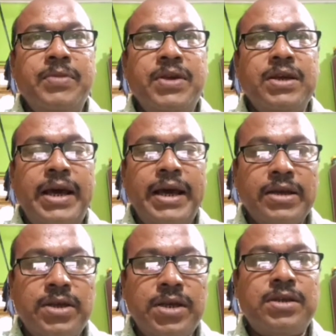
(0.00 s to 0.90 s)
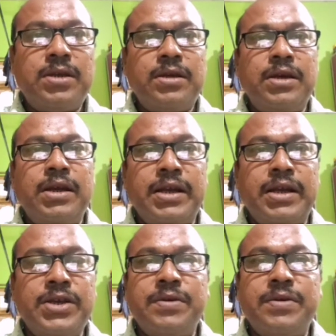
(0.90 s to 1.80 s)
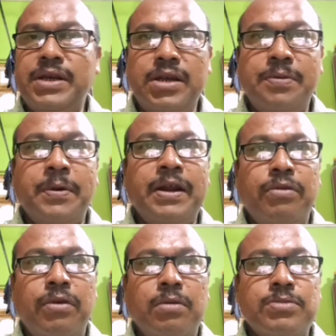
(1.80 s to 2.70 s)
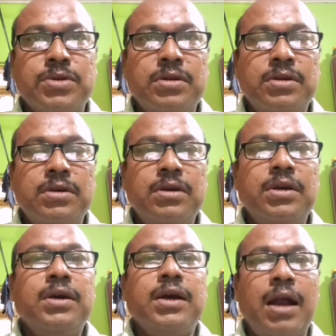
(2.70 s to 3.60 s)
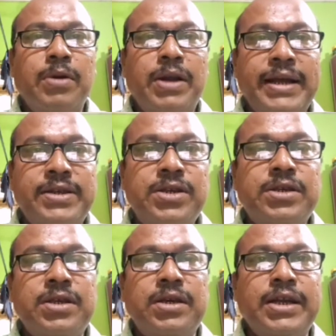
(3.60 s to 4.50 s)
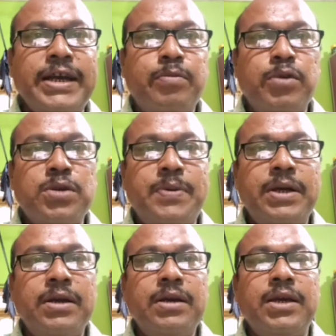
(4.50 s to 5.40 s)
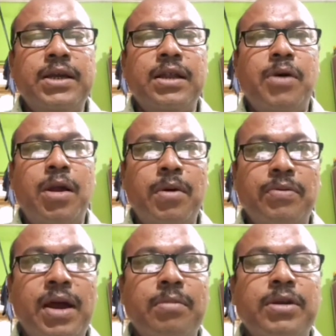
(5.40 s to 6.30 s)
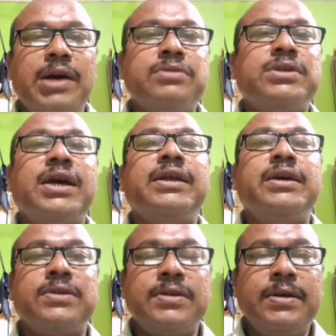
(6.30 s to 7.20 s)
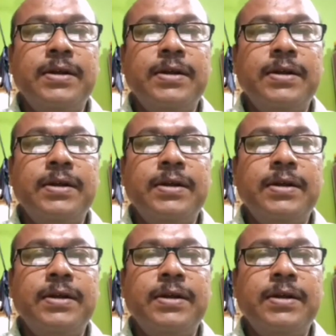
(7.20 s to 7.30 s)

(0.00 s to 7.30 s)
It exists in the nature in different forms. Carbon exists in the atmosphere in the form of carbon dioxide gas.